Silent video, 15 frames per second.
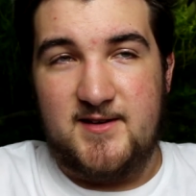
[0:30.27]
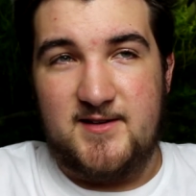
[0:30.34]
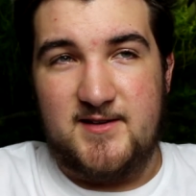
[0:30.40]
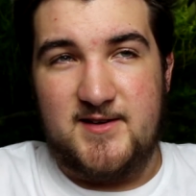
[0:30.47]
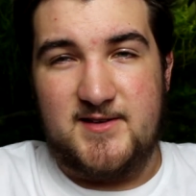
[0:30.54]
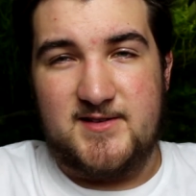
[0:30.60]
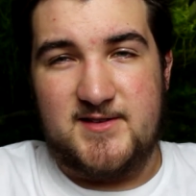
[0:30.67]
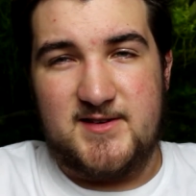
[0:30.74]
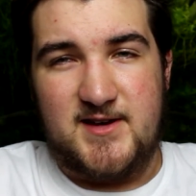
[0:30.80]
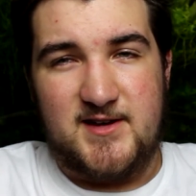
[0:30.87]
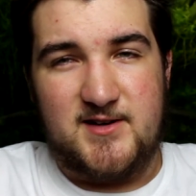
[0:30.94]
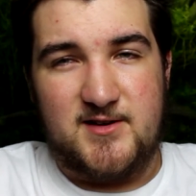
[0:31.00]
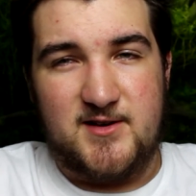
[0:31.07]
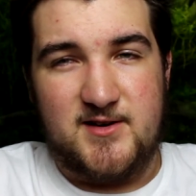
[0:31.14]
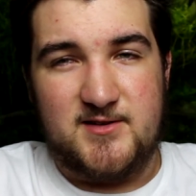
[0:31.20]
It's kind
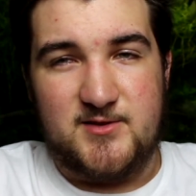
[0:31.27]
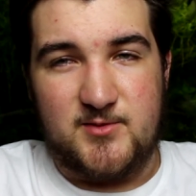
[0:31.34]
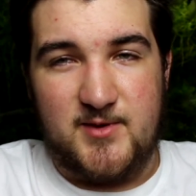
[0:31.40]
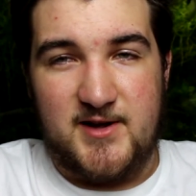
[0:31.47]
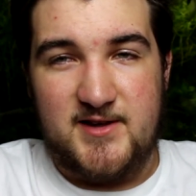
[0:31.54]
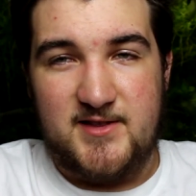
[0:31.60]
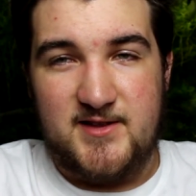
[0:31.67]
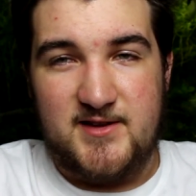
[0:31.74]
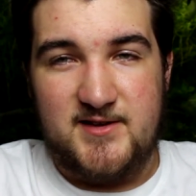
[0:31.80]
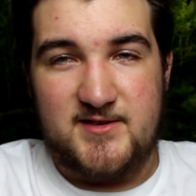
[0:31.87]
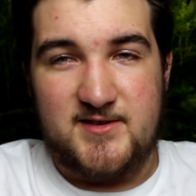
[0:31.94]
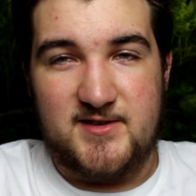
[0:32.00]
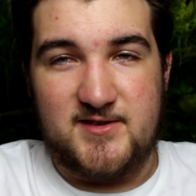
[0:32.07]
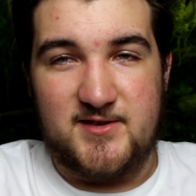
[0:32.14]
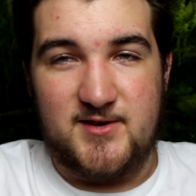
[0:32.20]
of hard to rank these
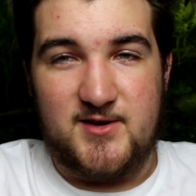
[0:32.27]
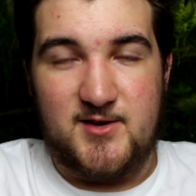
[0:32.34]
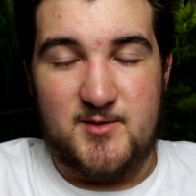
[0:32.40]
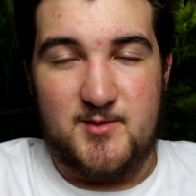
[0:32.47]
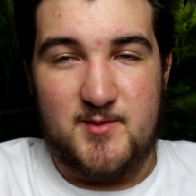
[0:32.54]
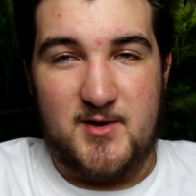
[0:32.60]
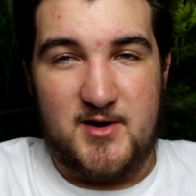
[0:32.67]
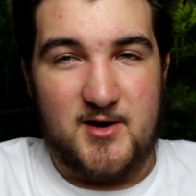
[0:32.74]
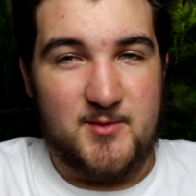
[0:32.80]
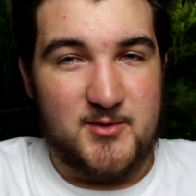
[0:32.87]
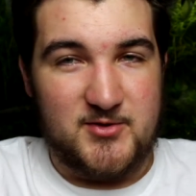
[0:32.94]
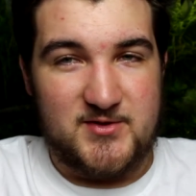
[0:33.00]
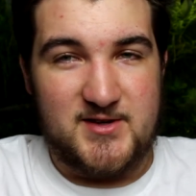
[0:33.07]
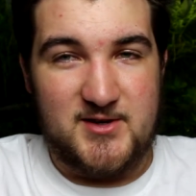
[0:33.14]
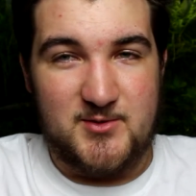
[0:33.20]
because they're all
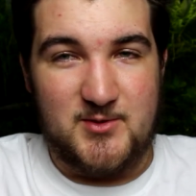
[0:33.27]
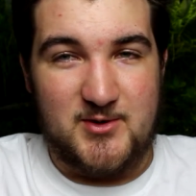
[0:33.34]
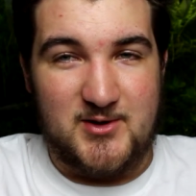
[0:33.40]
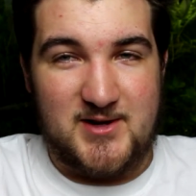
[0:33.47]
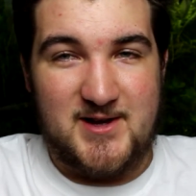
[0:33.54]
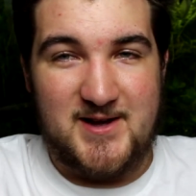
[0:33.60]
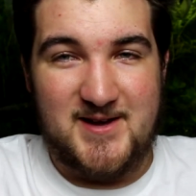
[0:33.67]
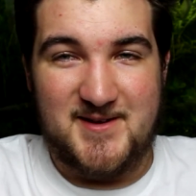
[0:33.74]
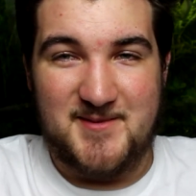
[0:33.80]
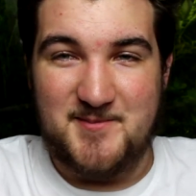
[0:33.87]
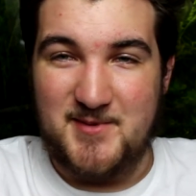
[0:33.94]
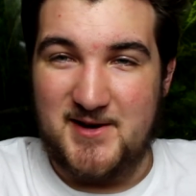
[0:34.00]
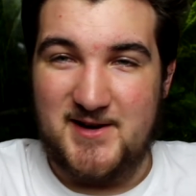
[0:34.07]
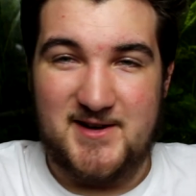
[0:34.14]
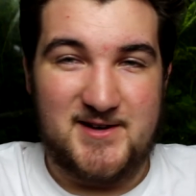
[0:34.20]
almost equal,
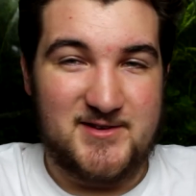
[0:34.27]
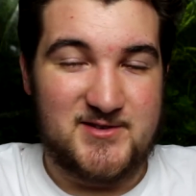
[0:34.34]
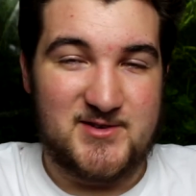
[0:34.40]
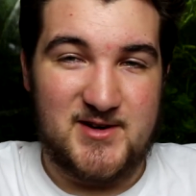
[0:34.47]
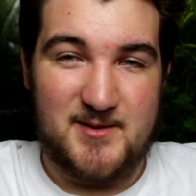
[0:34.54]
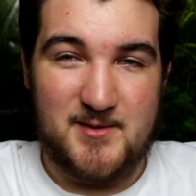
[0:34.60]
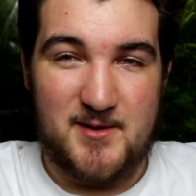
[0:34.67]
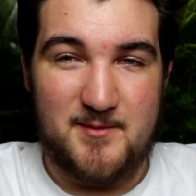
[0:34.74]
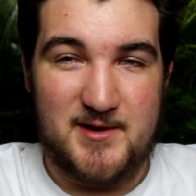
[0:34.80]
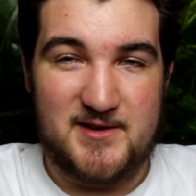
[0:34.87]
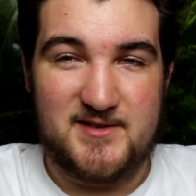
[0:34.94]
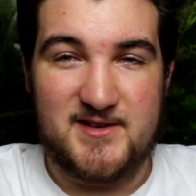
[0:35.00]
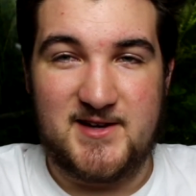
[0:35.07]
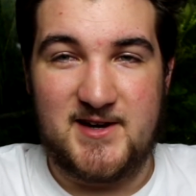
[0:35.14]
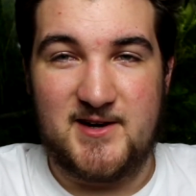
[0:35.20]
but I'll try my
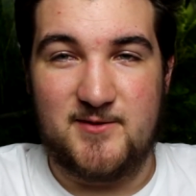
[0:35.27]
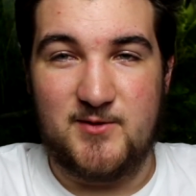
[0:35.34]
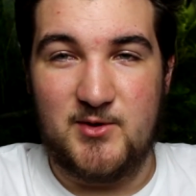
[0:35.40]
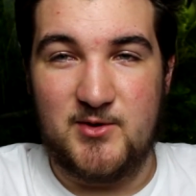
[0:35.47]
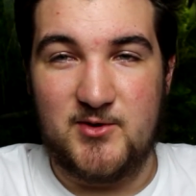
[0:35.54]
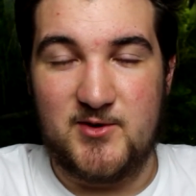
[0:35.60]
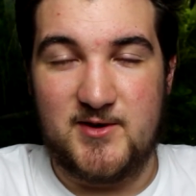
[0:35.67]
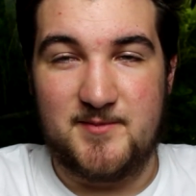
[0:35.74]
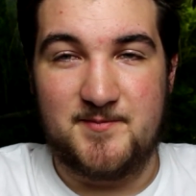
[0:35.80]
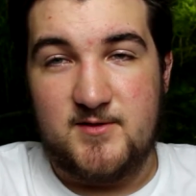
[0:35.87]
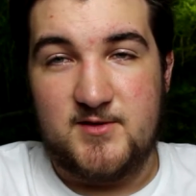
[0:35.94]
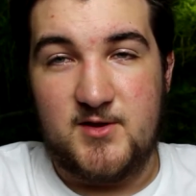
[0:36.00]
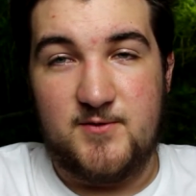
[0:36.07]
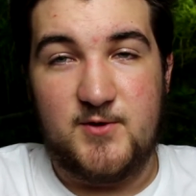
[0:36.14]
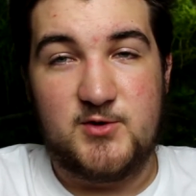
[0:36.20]
best to kind of order them.
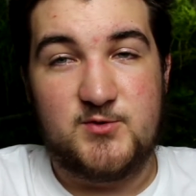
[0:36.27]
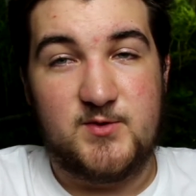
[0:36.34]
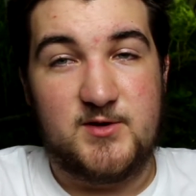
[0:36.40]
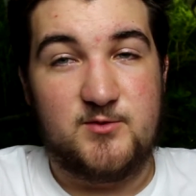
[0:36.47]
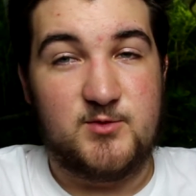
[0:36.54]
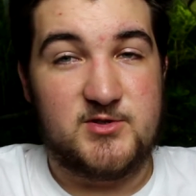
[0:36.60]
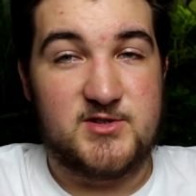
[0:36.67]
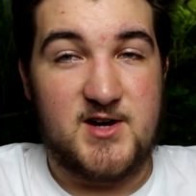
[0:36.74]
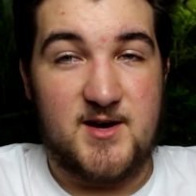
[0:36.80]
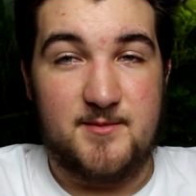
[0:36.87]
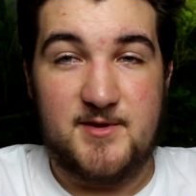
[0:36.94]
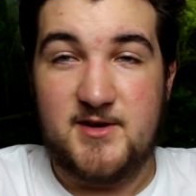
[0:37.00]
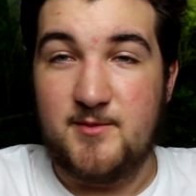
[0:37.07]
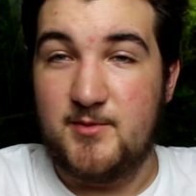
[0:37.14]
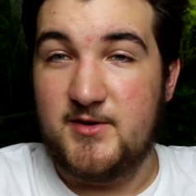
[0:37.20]
So the first one, which caught
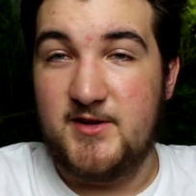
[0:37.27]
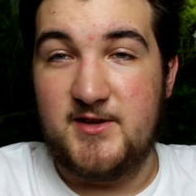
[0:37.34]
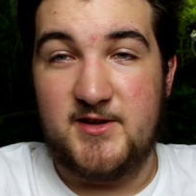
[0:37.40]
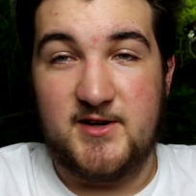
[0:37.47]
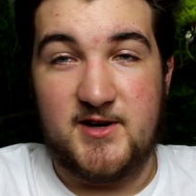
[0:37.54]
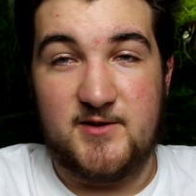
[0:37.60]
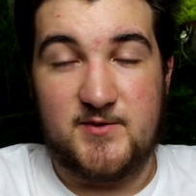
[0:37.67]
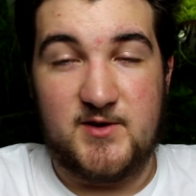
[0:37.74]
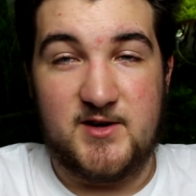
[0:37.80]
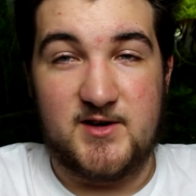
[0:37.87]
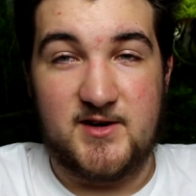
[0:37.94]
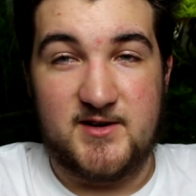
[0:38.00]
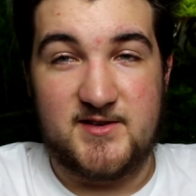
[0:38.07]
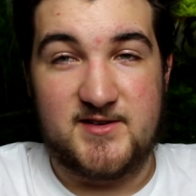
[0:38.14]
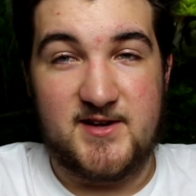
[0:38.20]
me completely off
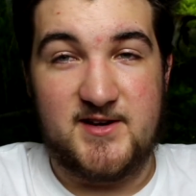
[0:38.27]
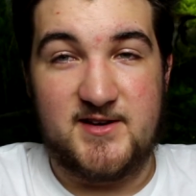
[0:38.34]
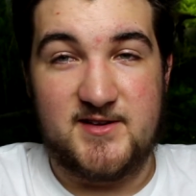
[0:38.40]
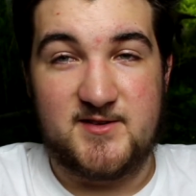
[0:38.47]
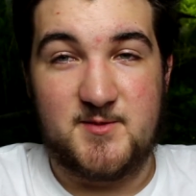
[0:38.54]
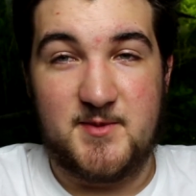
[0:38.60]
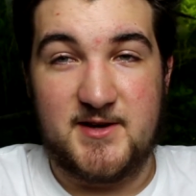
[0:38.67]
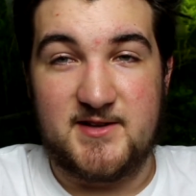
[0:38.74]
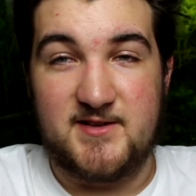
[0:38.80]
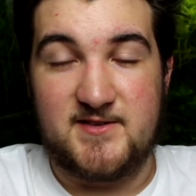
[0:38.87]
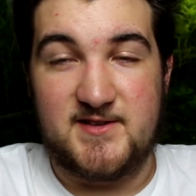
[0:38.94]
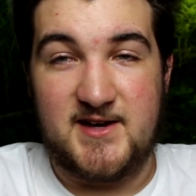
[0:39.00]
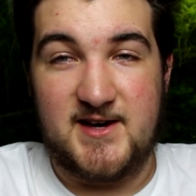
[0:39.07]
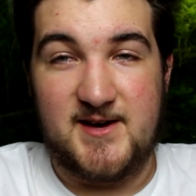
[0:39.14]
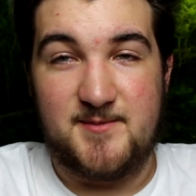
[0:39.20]
guard because I didn't expect it
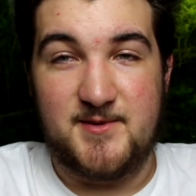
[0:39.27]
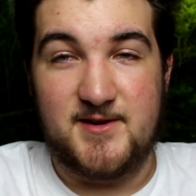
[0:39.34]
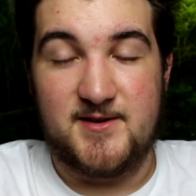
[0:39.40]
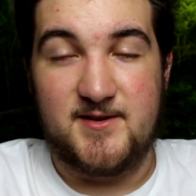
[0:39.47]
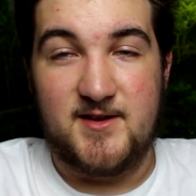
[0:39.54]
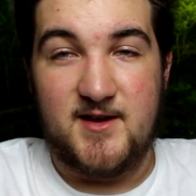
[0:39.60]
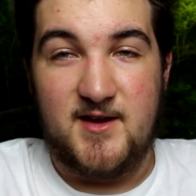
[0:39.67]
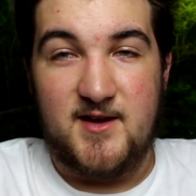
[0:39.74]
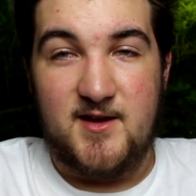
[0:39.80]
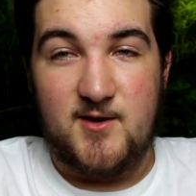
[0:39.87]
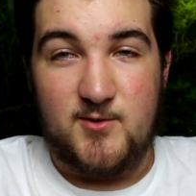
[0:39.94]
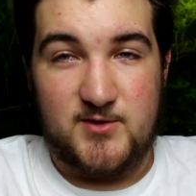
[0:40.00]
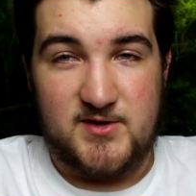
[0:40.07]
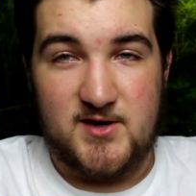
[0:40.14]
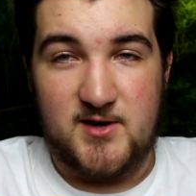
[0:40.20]
to happen,
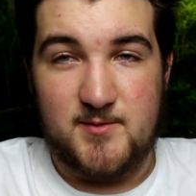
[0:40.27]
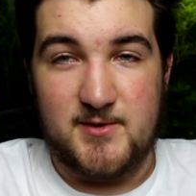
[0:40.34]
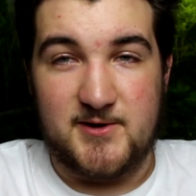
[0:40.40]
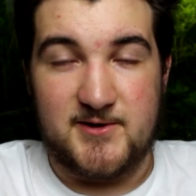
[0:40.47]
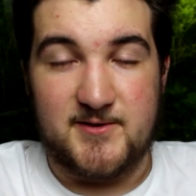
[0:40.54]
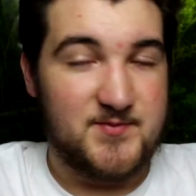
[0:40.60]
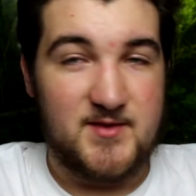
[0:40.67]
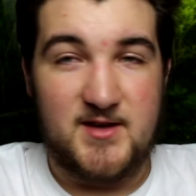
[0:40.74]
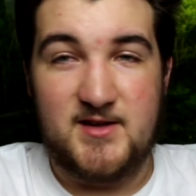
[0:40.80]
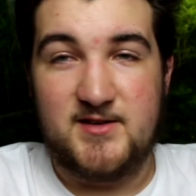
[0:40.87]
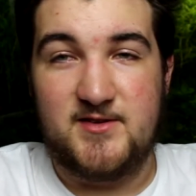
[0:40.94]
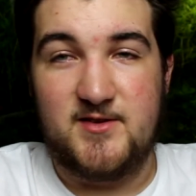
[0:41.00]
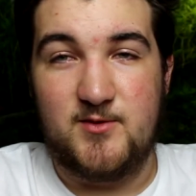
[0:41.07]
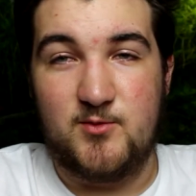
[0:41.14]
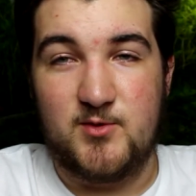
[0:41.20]
was heartburn. It is
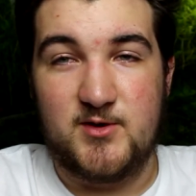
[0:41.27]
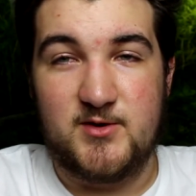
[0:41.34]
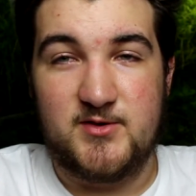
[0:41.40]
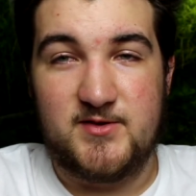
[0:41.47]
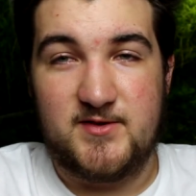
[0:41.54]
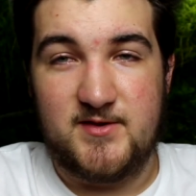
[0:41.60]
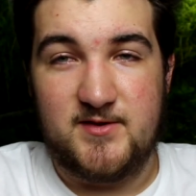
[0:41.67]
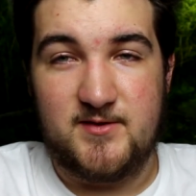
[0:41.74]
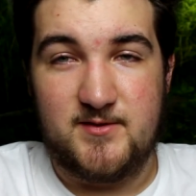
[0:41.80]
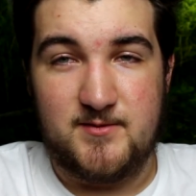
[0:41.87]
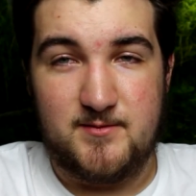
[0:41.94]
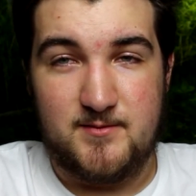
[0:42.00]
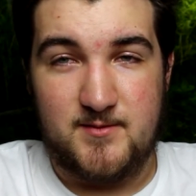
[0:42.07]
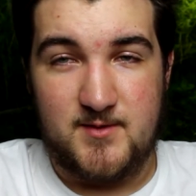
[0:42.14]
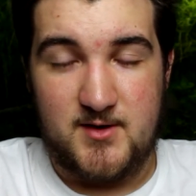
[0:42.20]
the worst
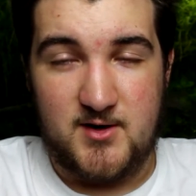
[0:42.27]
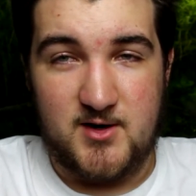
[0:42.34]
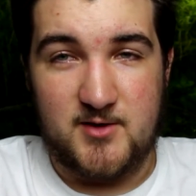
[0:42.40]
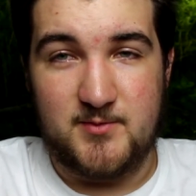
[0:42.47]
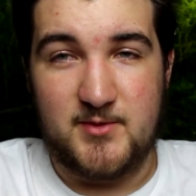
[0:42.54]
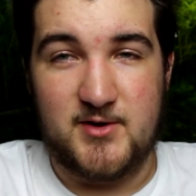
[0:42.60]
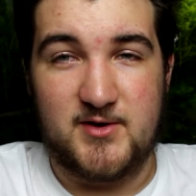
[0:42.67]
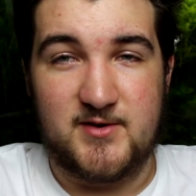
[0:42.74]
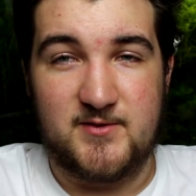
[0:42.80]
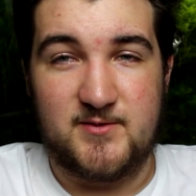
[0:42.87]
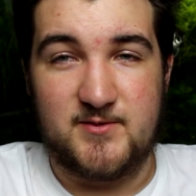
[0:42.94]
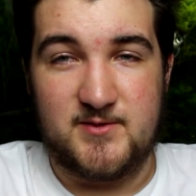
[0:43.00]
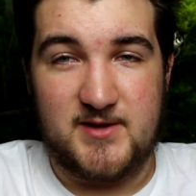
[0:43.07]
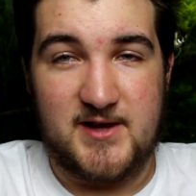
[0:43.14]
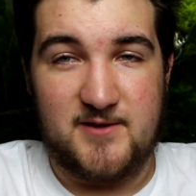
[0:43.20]

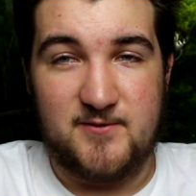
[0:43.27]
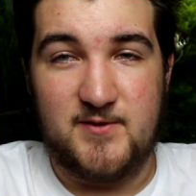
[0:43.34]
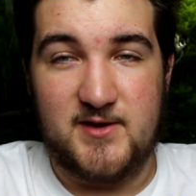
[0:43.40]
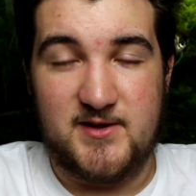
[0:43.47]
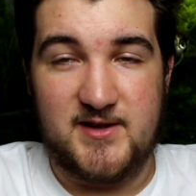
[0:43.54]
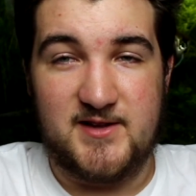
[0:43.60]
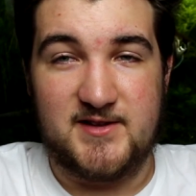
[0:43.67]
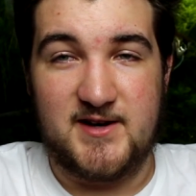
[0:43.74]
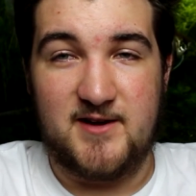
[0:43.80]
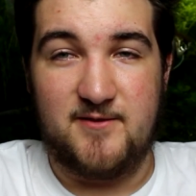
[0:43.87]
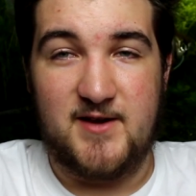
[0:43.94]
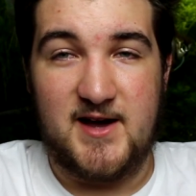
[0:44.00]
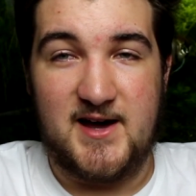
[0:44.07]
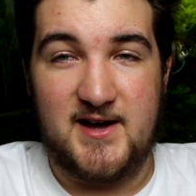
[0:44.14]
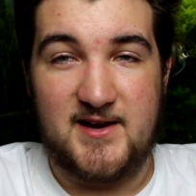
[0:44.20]
heartburn-like feeling that I've
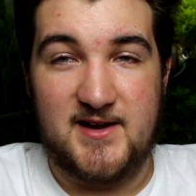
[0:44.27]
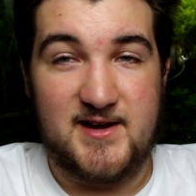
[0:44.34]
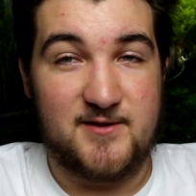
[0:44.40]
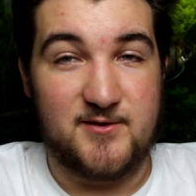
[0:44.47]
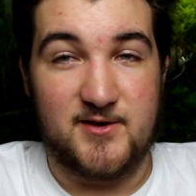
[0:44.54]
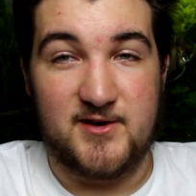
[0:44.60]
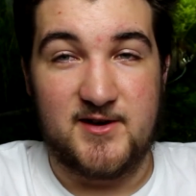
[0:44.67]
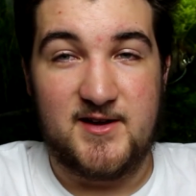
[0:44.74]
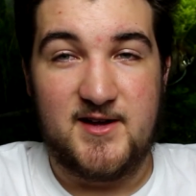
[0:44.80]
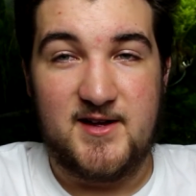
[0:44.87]
had ever.